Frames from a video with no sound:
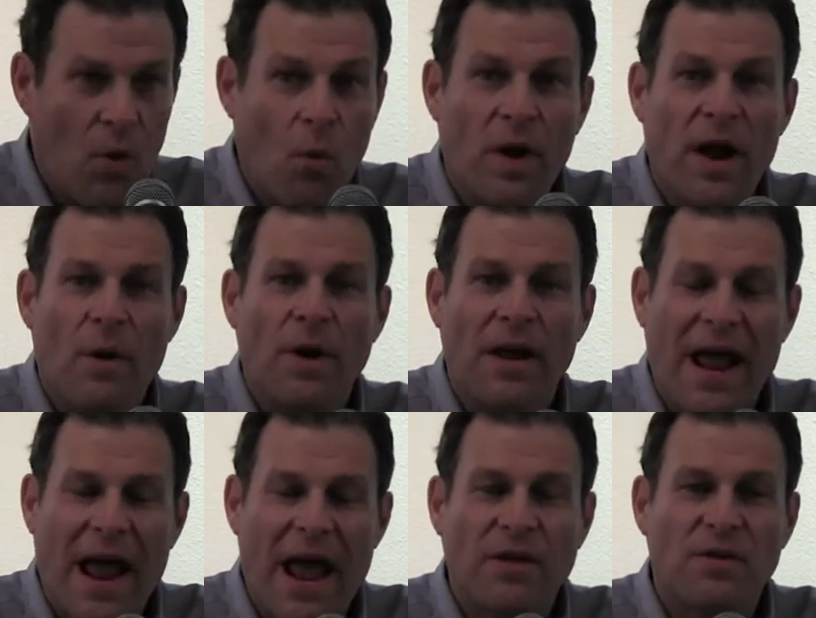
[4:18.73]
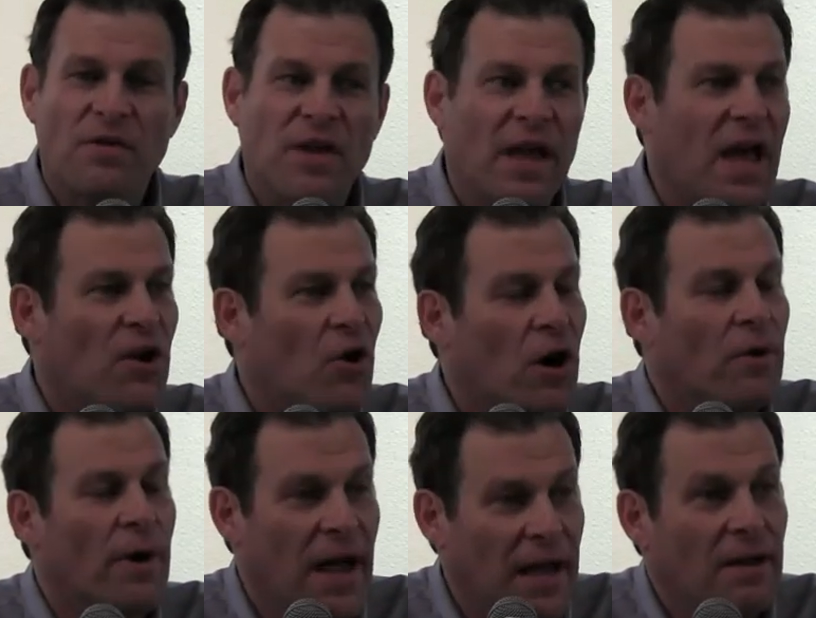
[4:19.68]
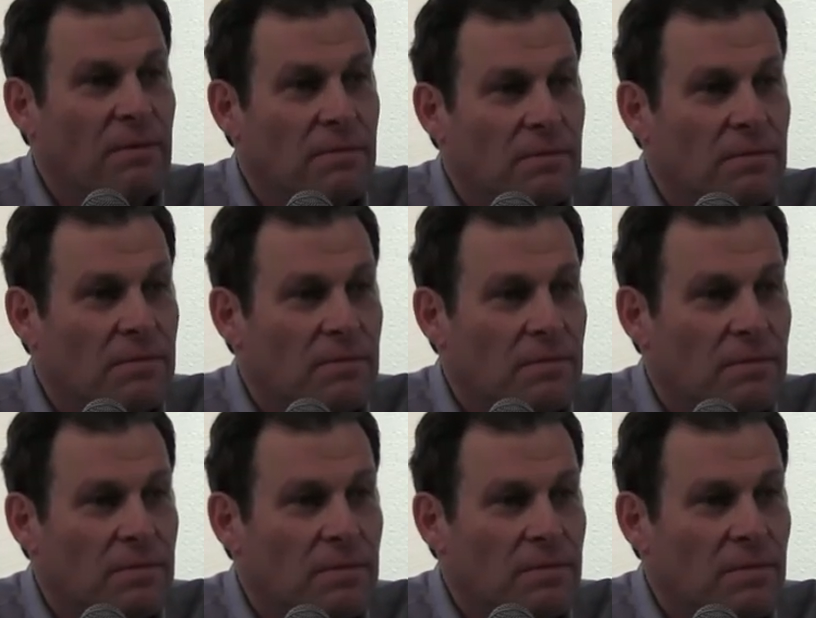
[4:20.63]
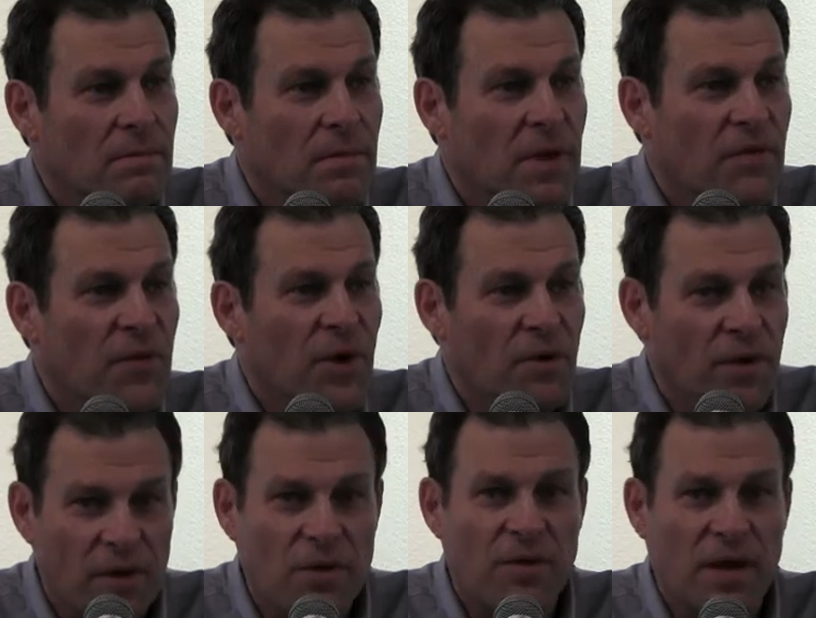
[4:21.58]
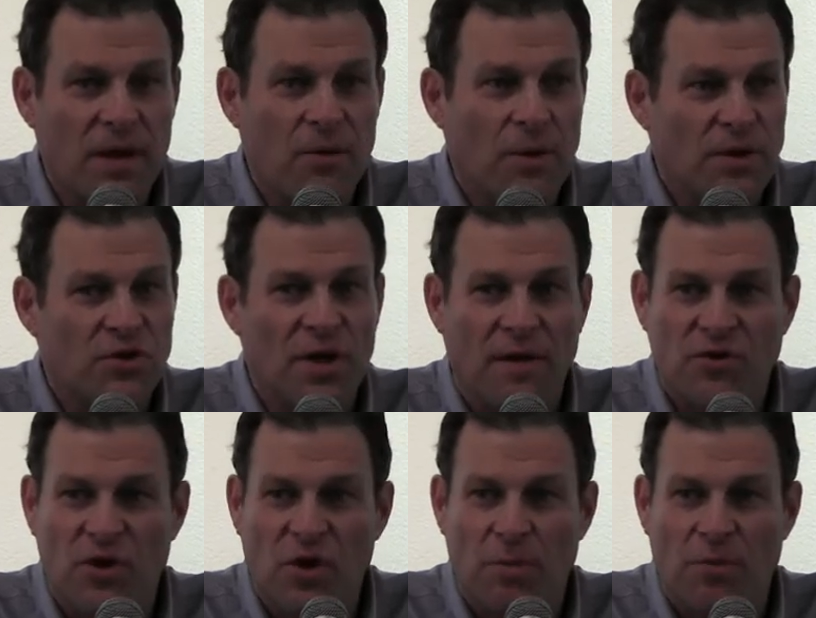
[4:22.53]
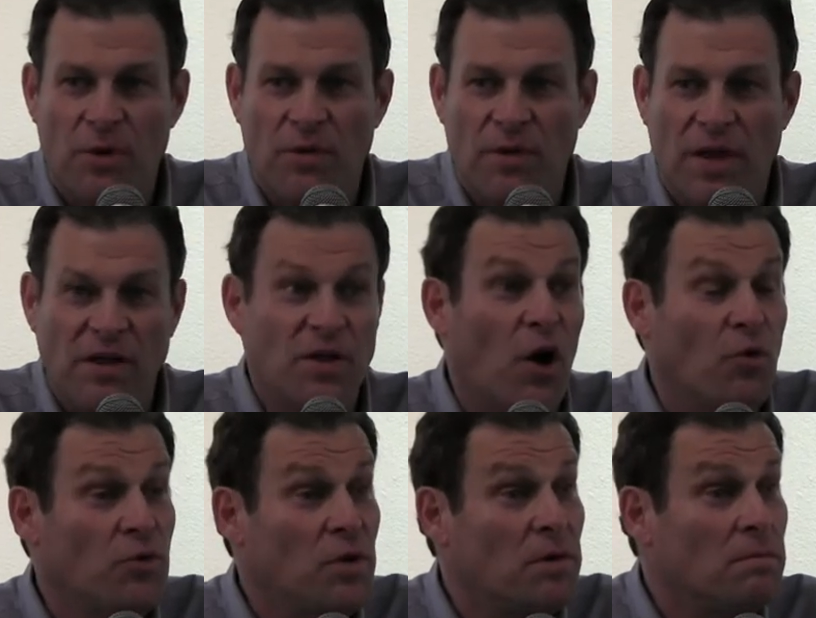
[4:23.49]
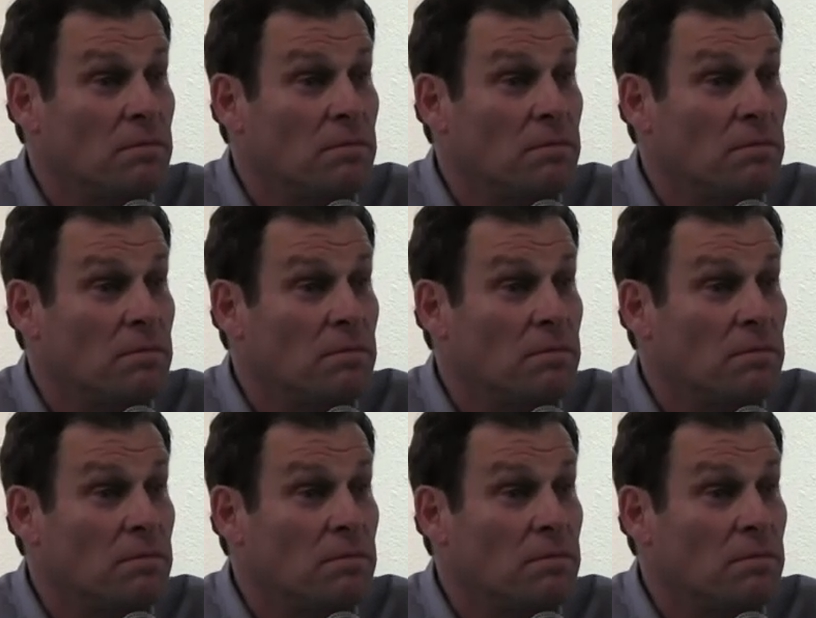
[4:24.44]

What I would ask the NRA, if they're listening, which they've generally proven they don't,